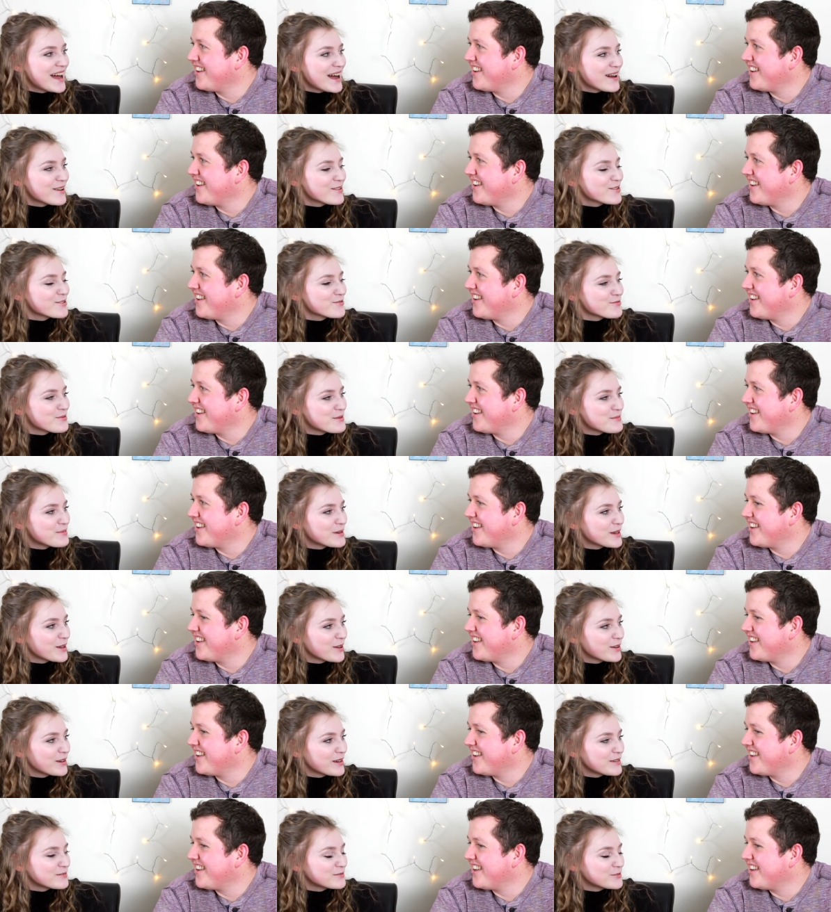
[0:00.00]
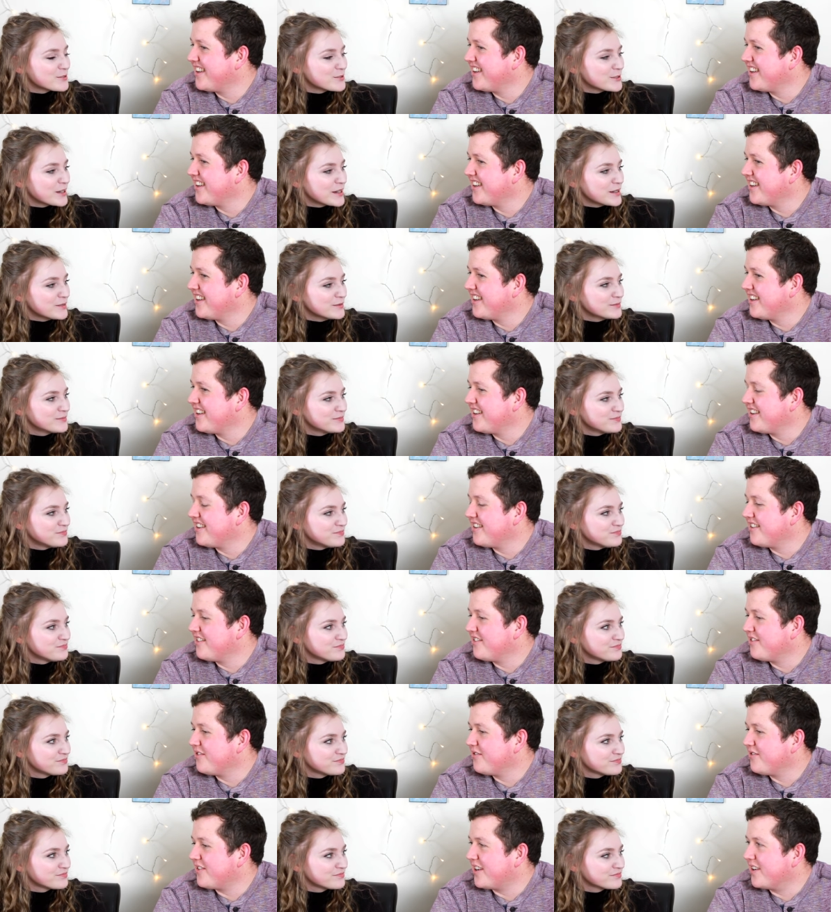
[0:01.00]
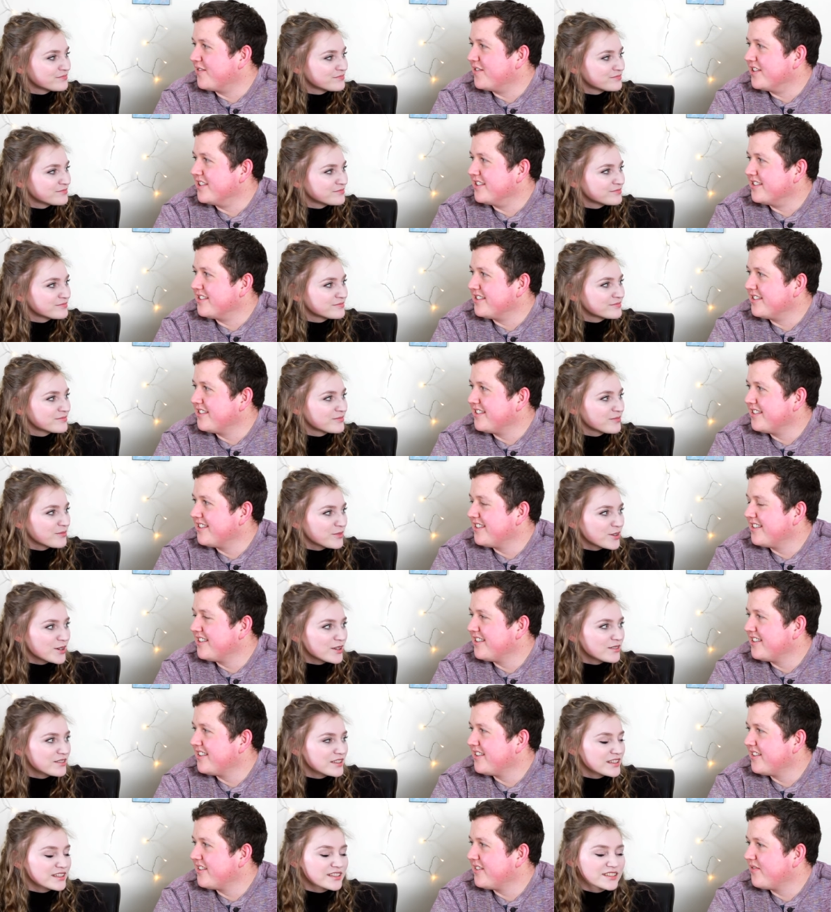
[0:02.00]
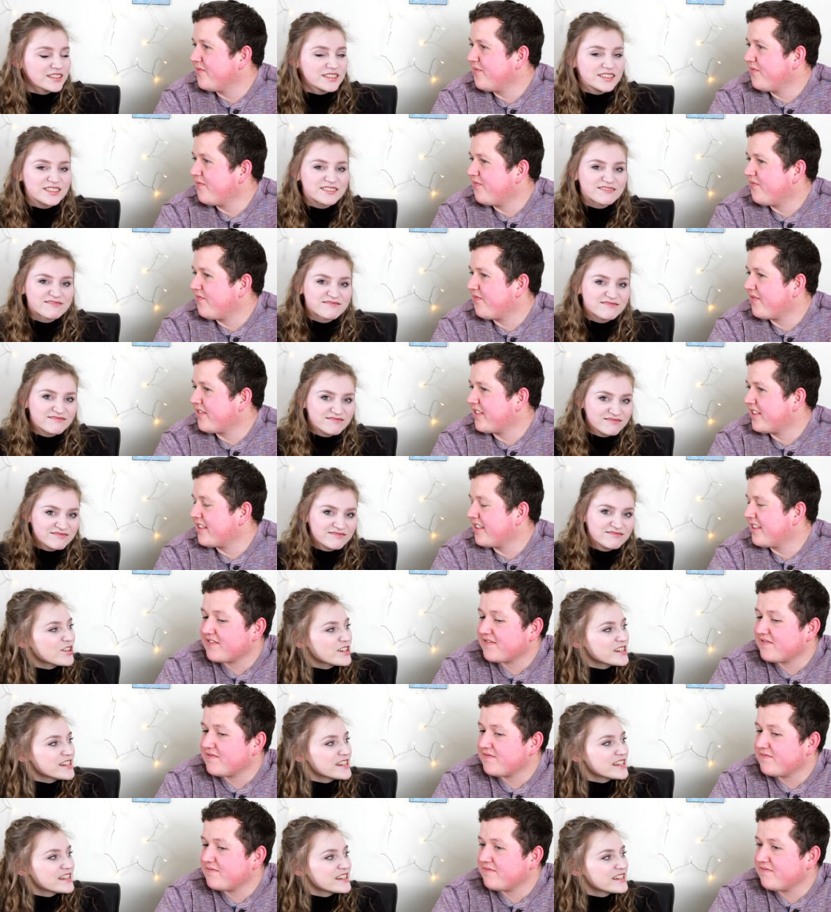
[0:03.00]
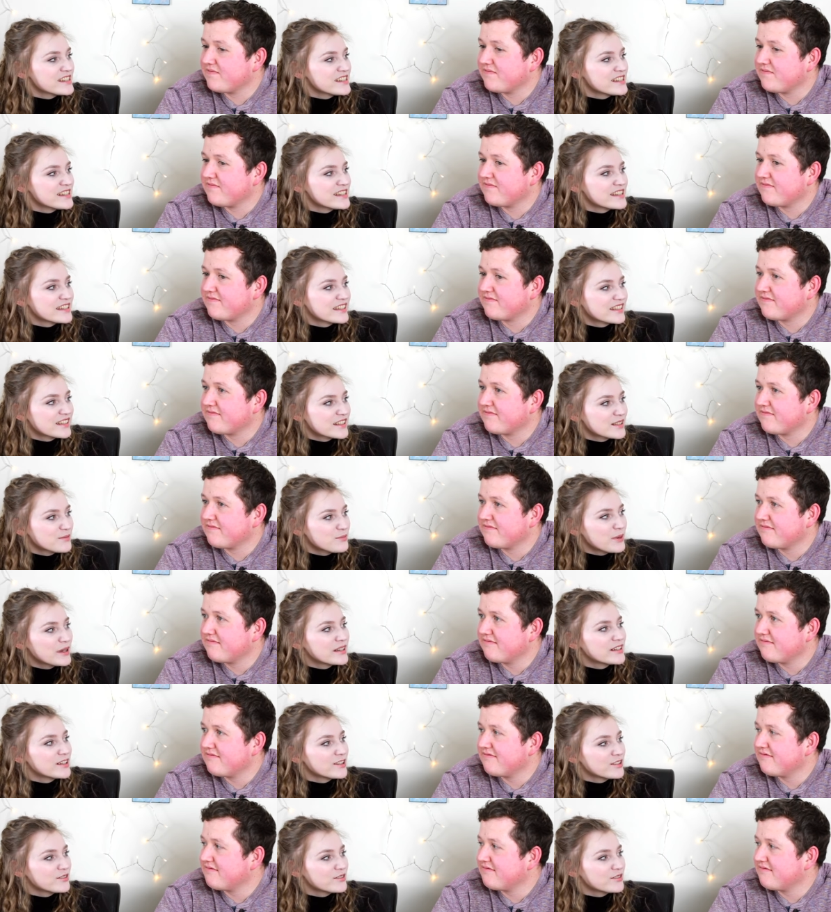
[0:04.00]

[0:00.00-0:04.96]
Speaker 1: how long have we been going out for now? Five years five years. It's been alright, isn't it? It's been